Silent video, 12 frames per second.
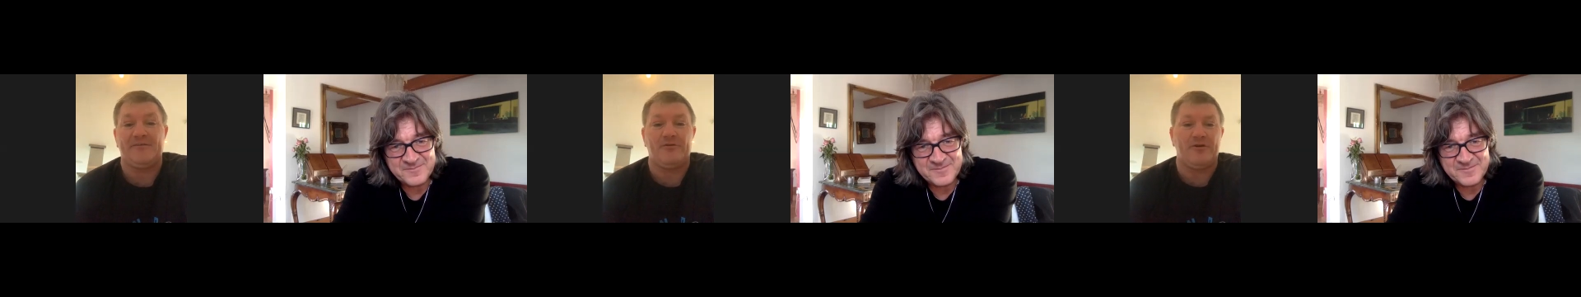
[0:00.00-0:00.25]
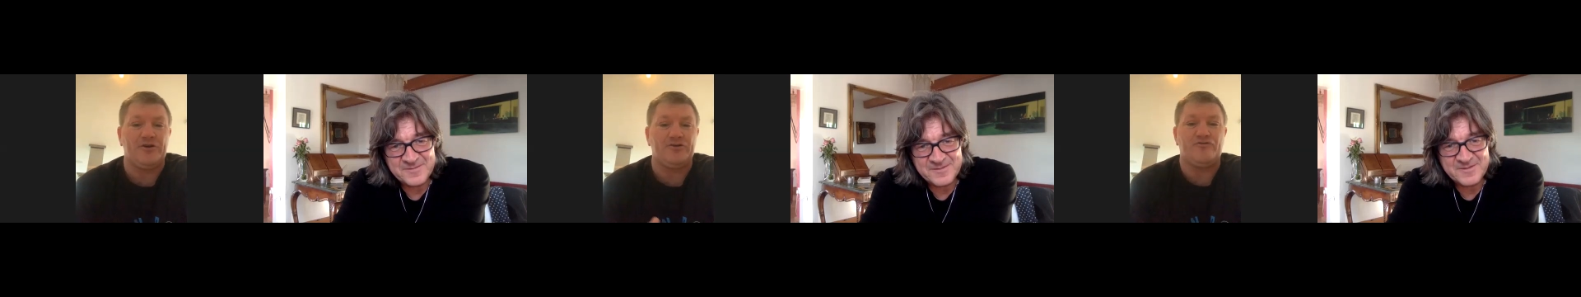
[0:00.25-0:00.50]
Speaker 1: I've
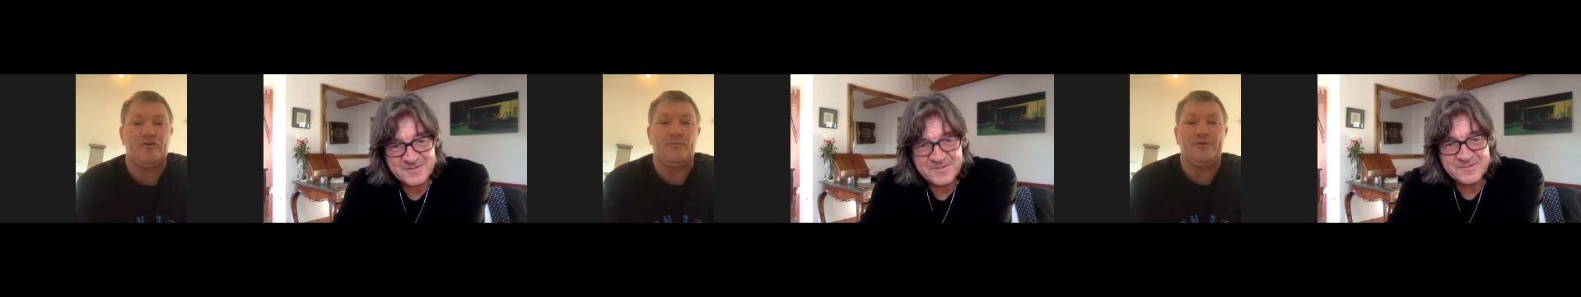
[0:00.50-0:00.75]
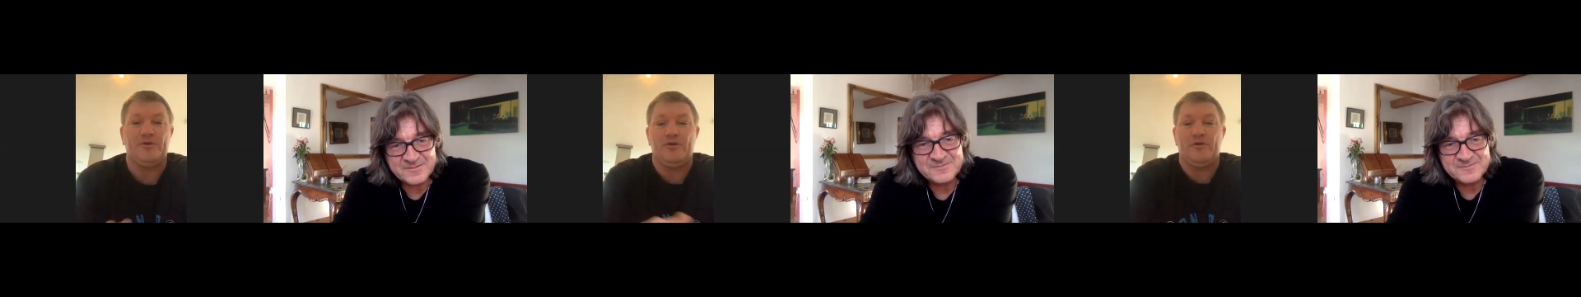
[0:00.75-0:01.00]
got to
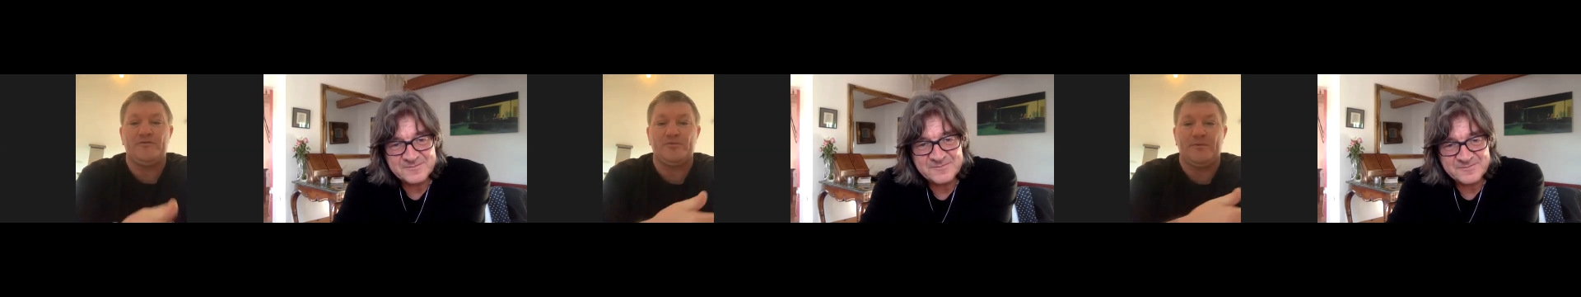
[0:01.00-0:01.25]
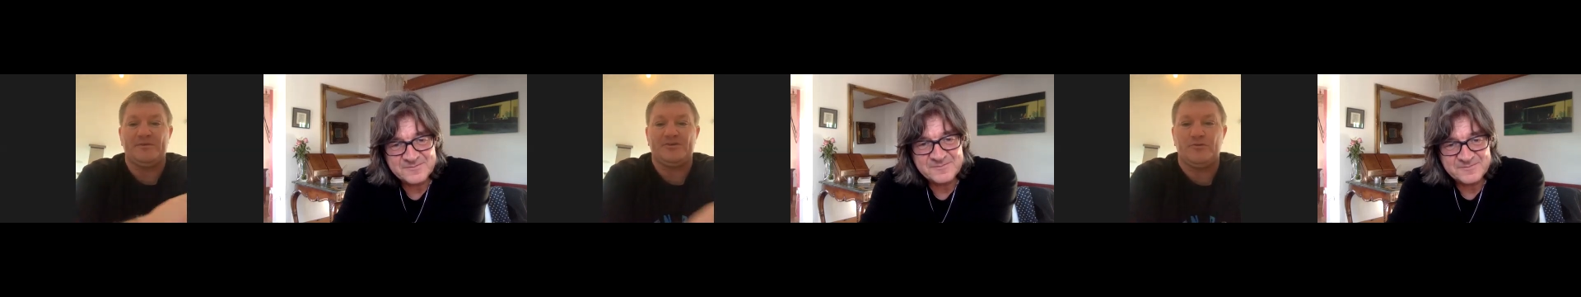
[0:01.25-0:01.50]
control my nerves
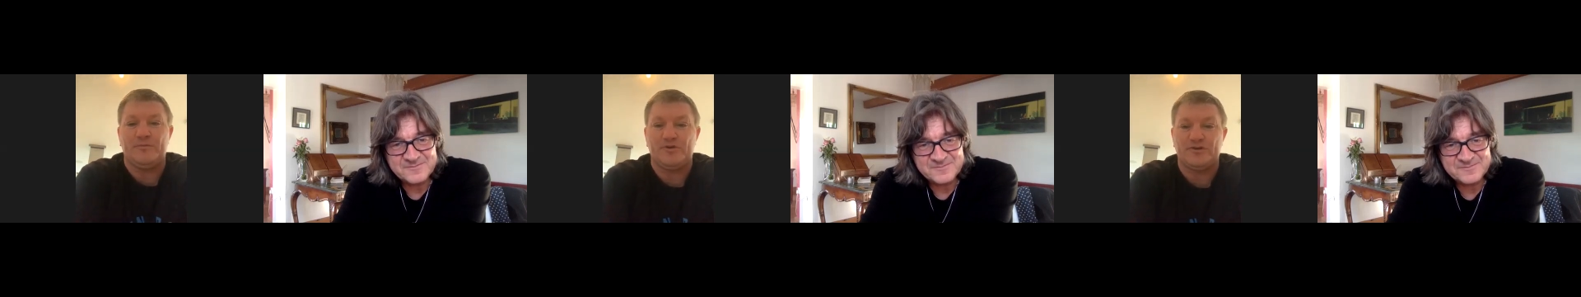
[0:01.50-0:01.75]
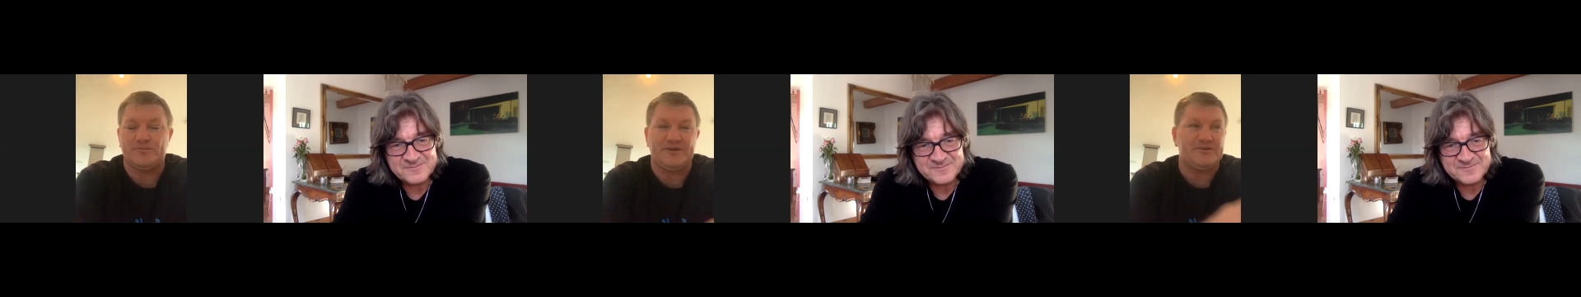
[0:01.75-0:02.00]
with my son
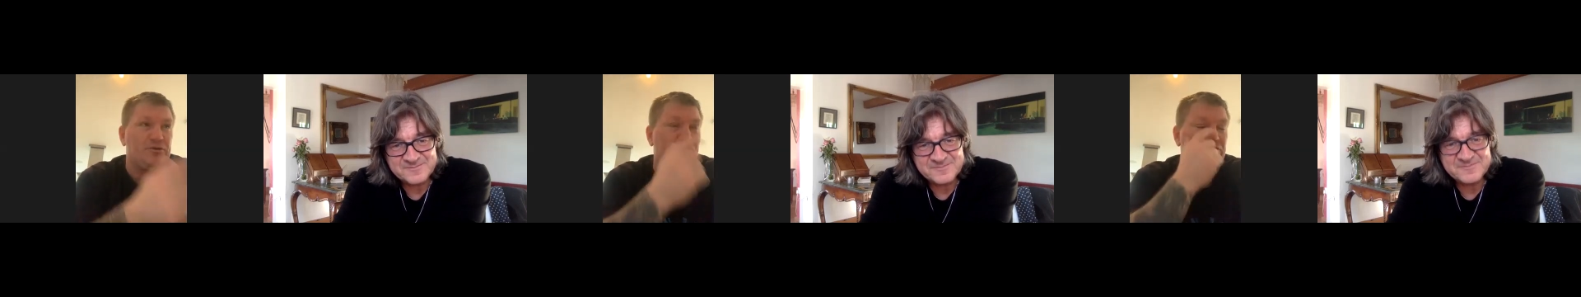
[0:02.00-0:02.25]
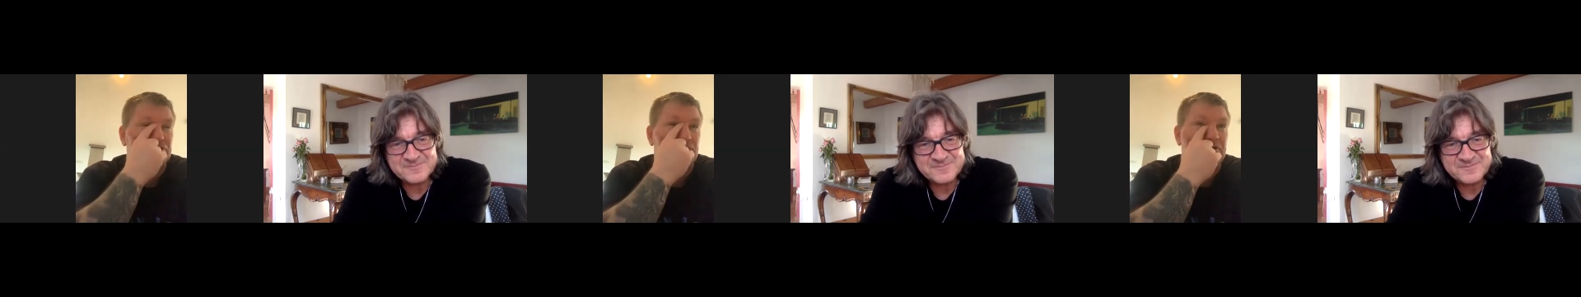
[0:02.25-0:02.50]
because my
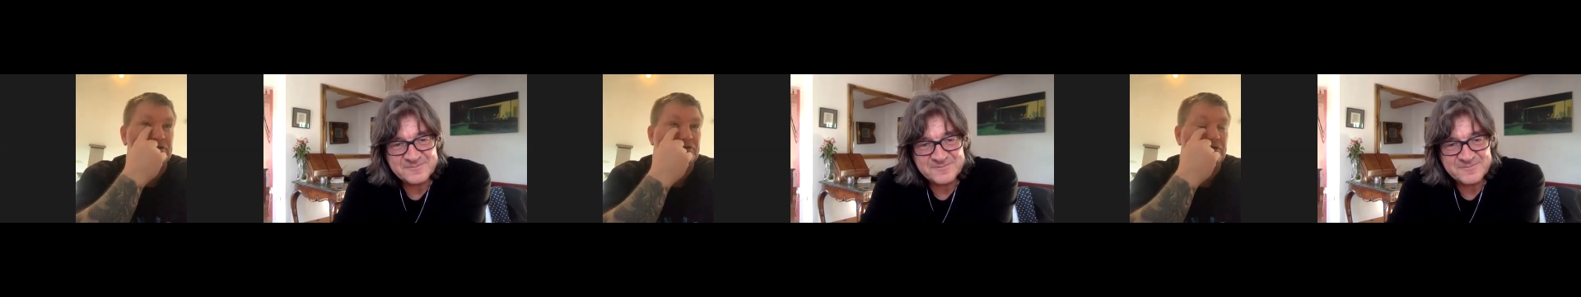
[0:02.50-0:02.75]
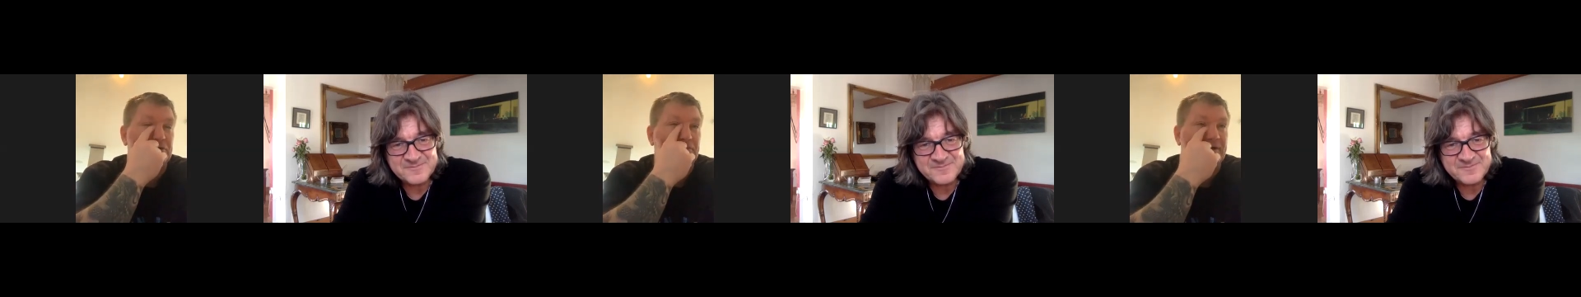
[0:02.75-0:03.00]
son doesn't want to
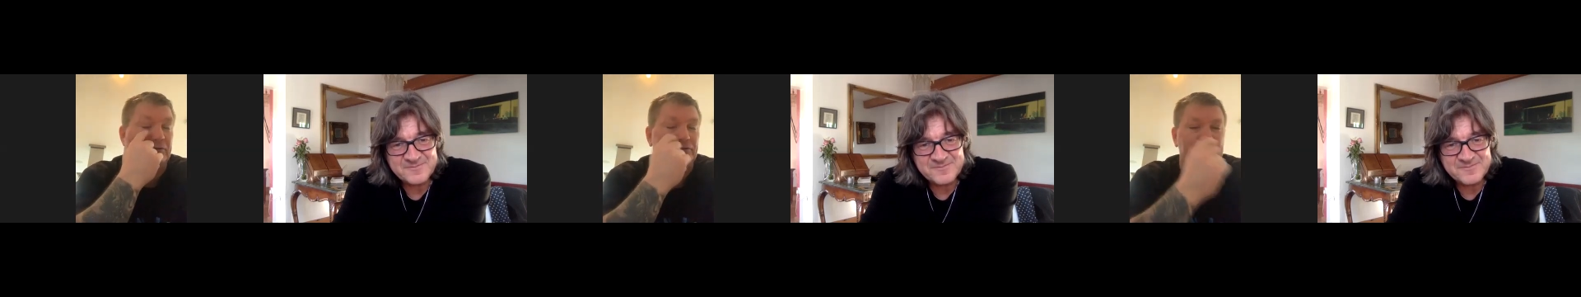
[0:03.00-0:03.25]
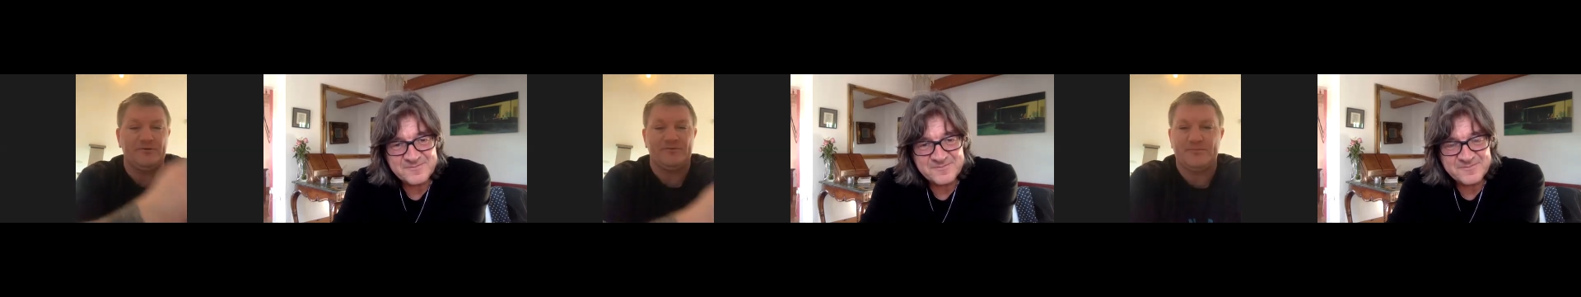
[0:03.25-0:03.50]
turn
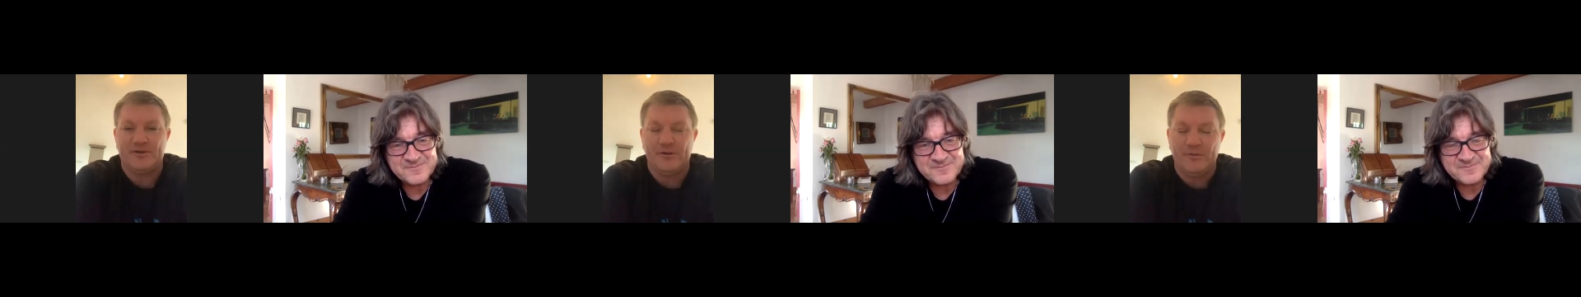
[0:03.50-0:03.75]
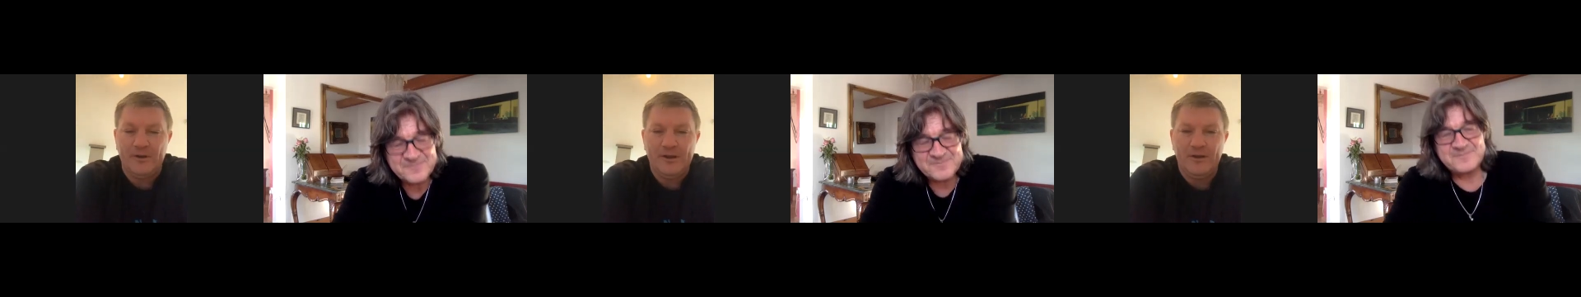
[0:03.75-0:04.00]
around and, you
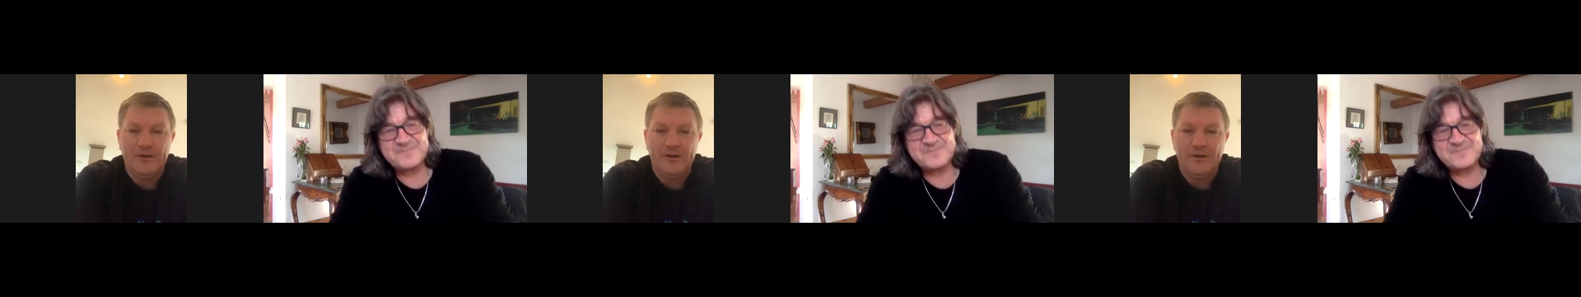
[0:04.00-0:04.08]
know,